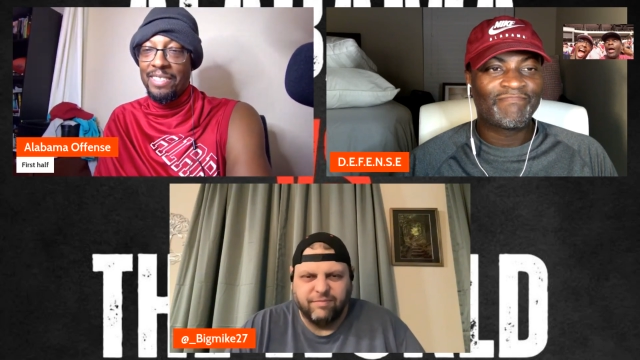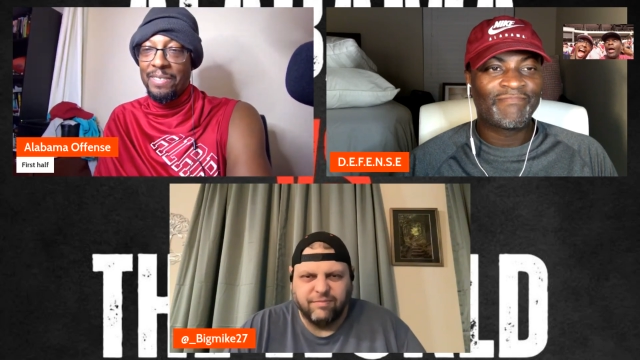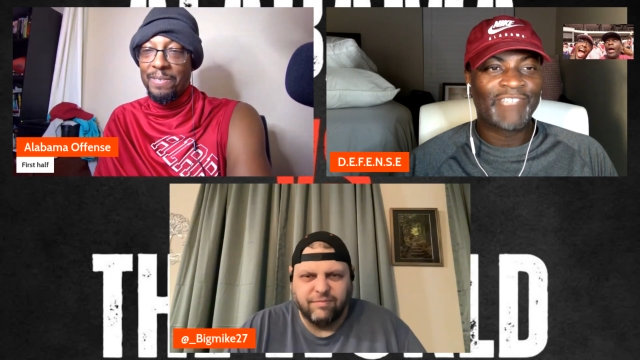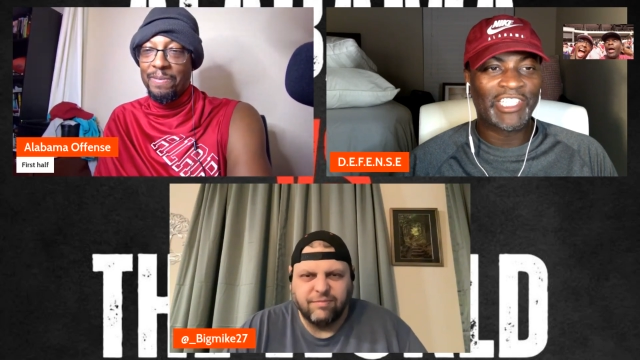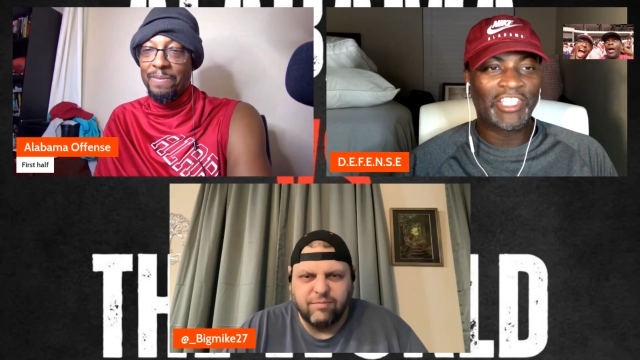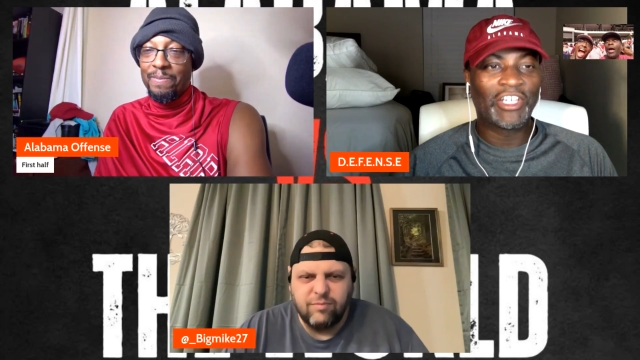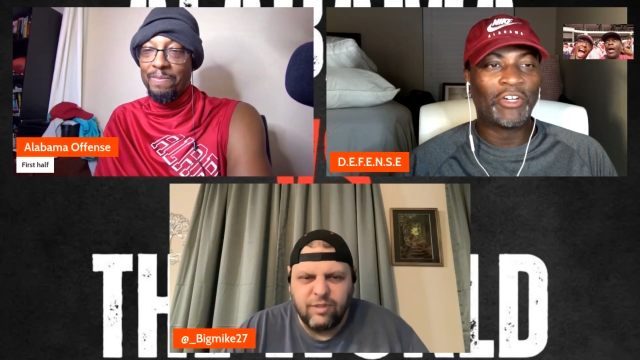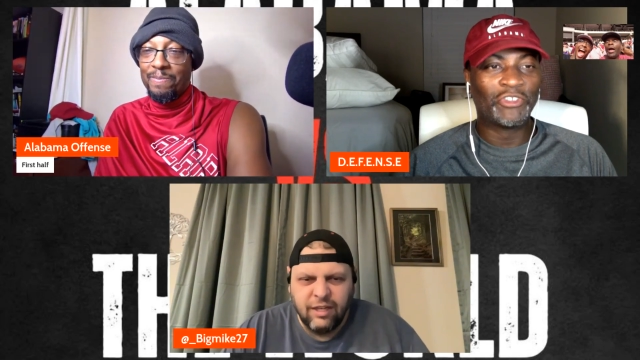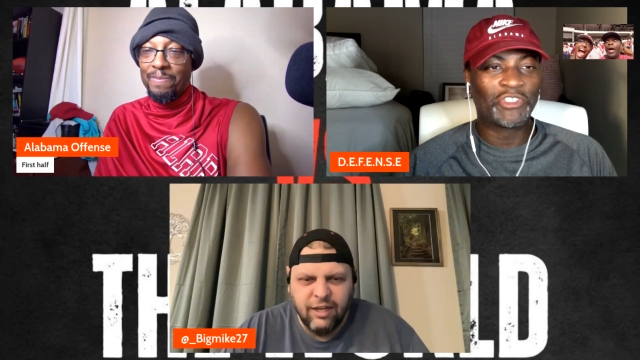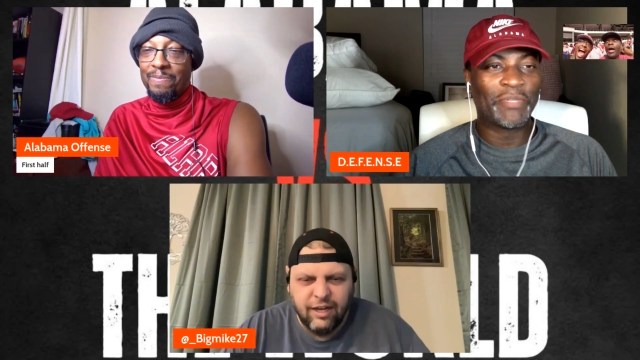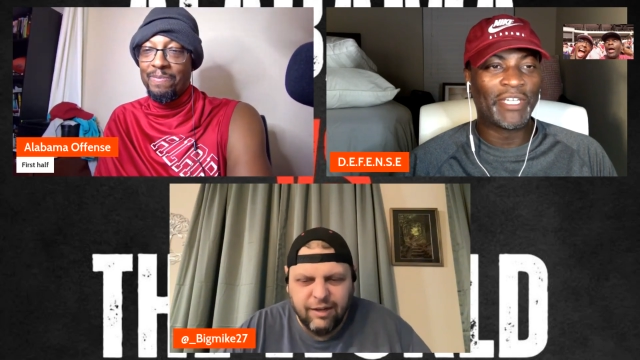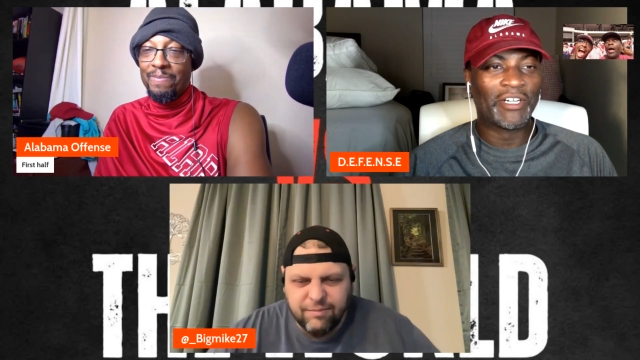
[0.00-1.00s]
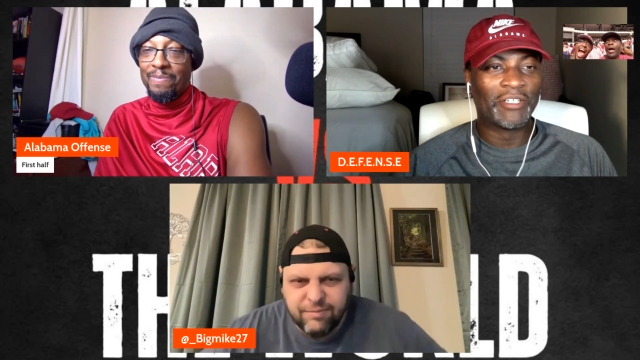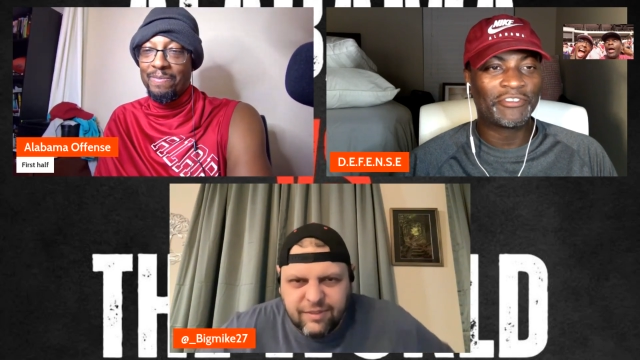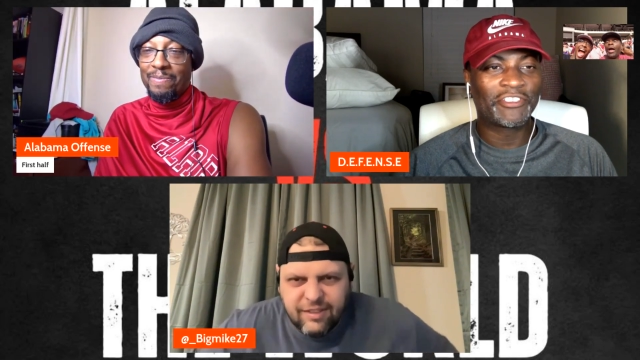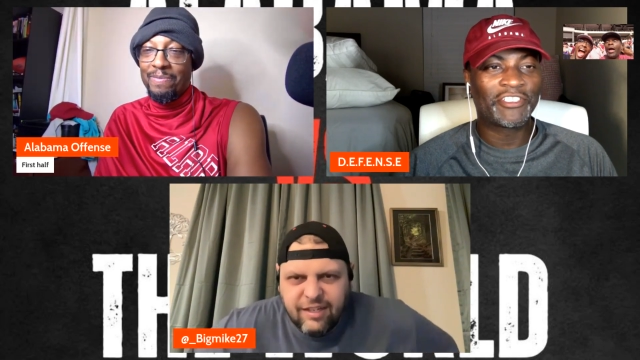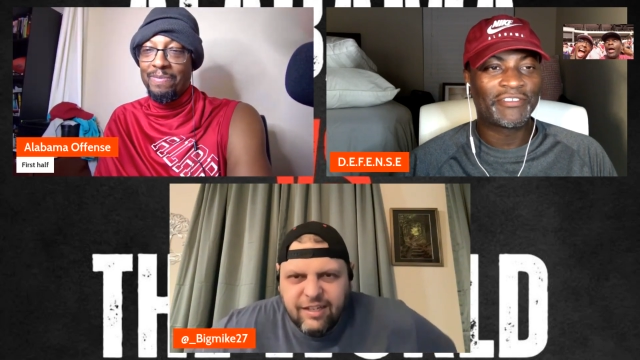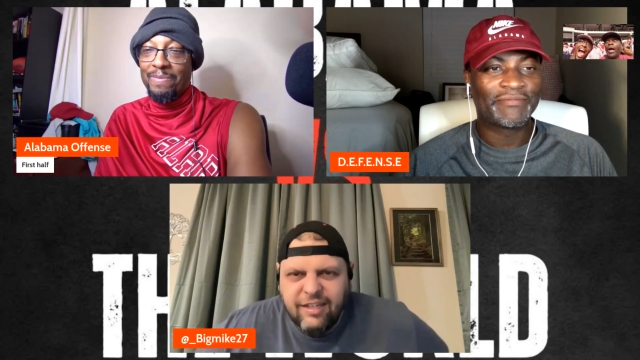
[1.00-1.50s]
Speaker 1: Let the host be a
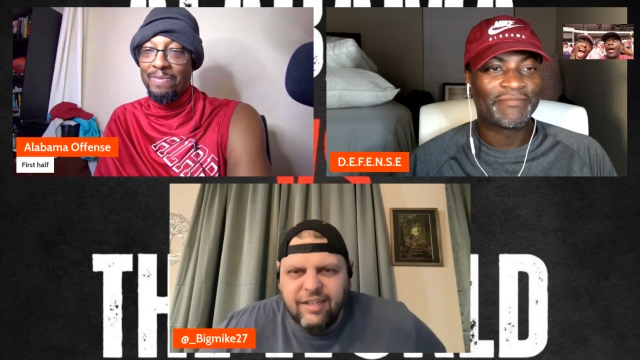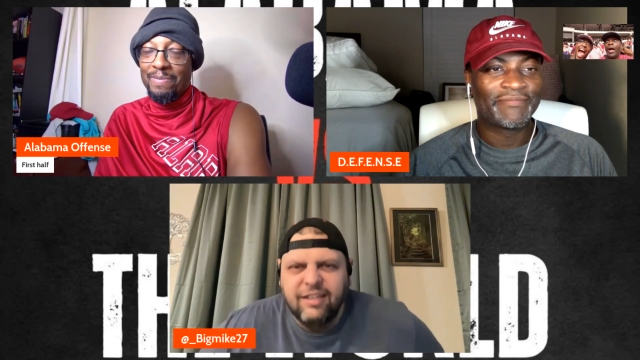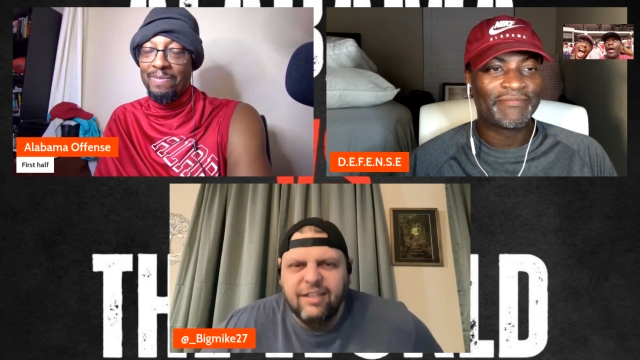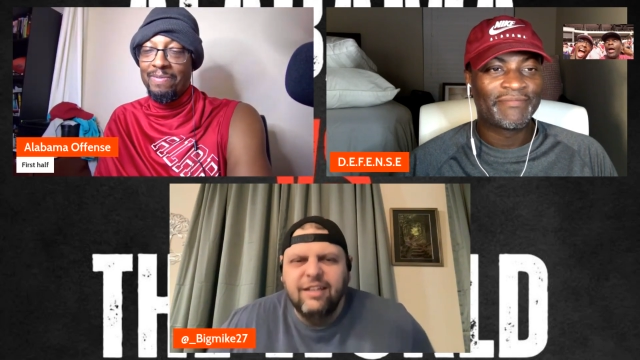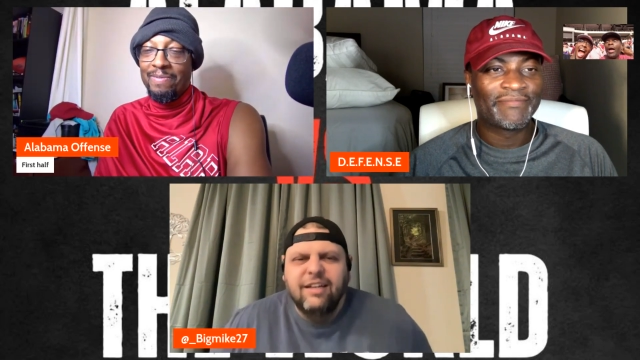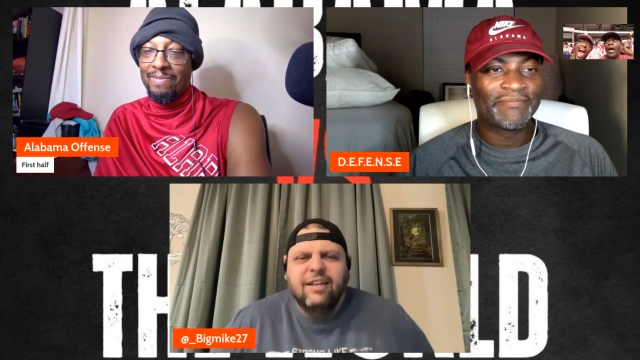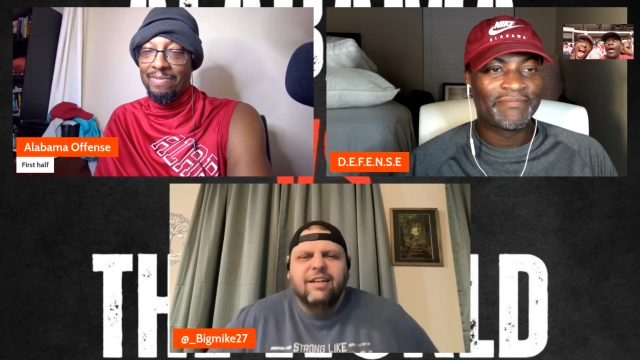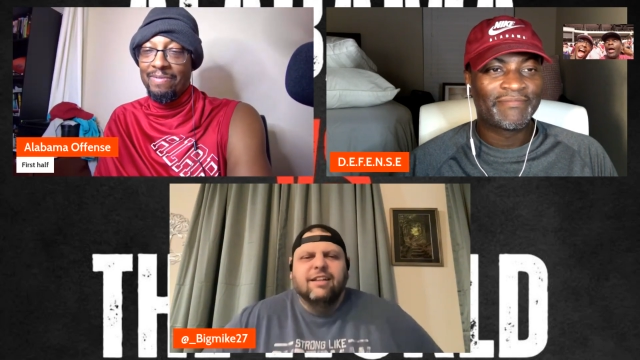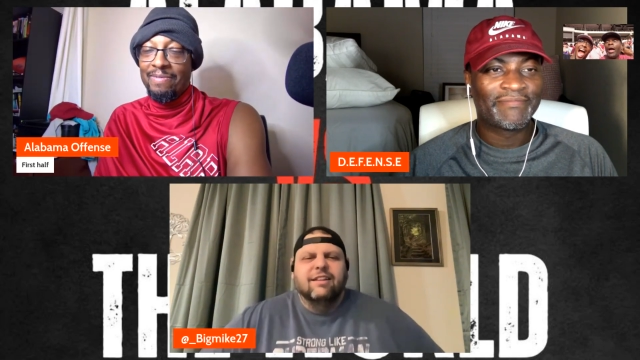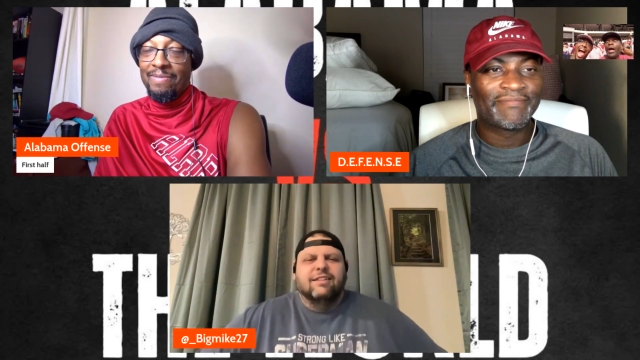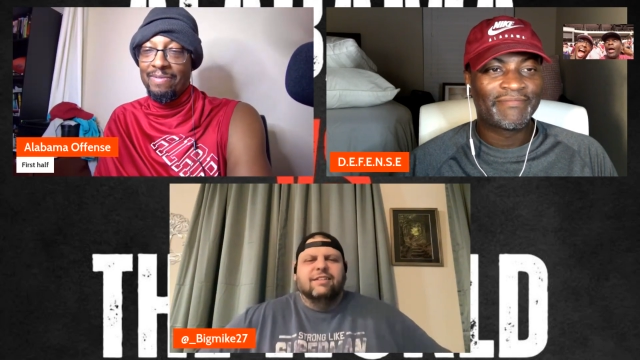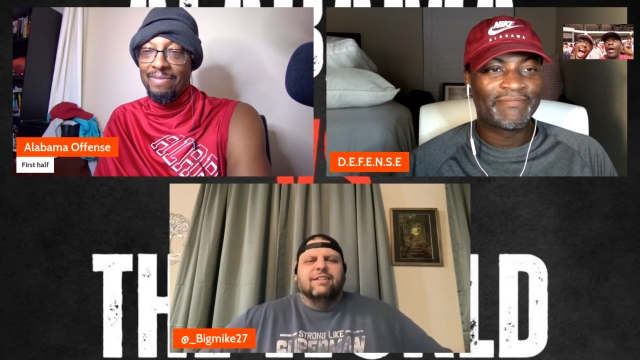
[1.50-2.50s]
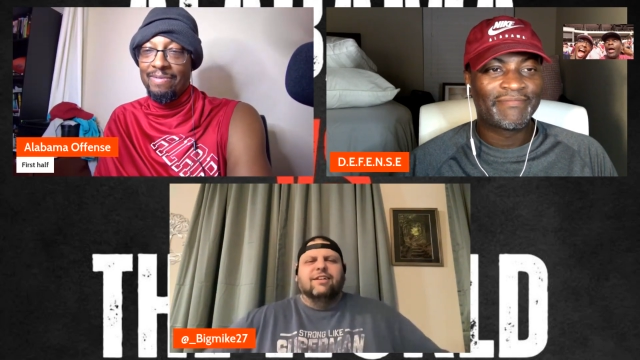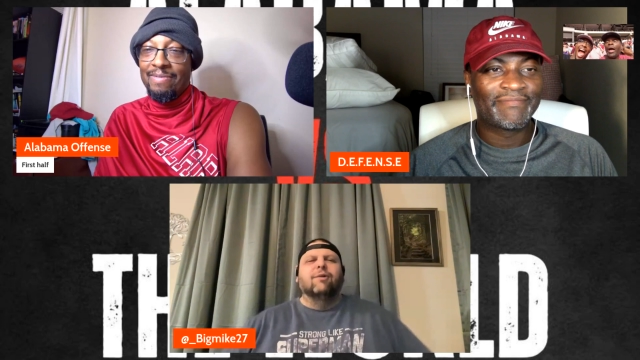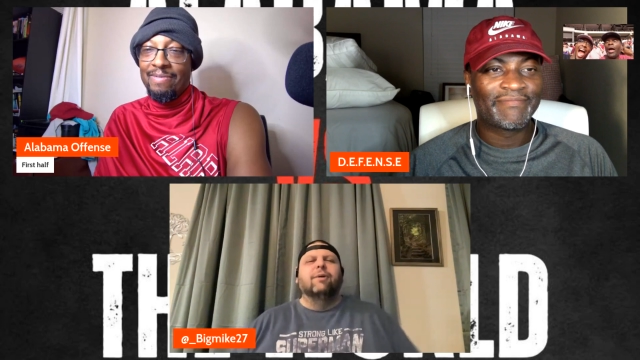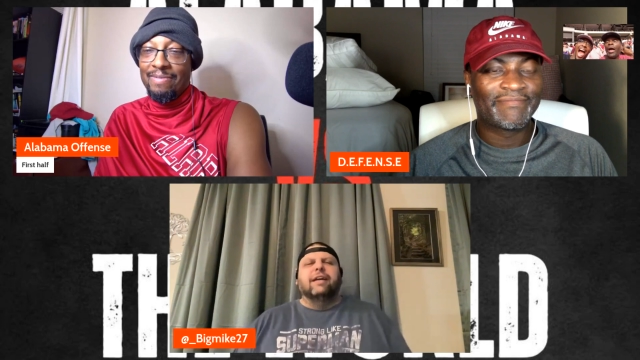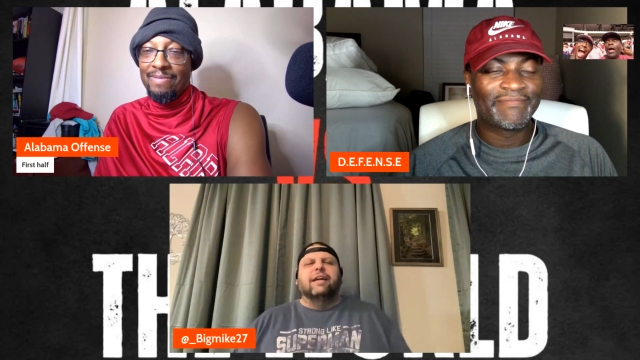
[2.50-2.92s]
host going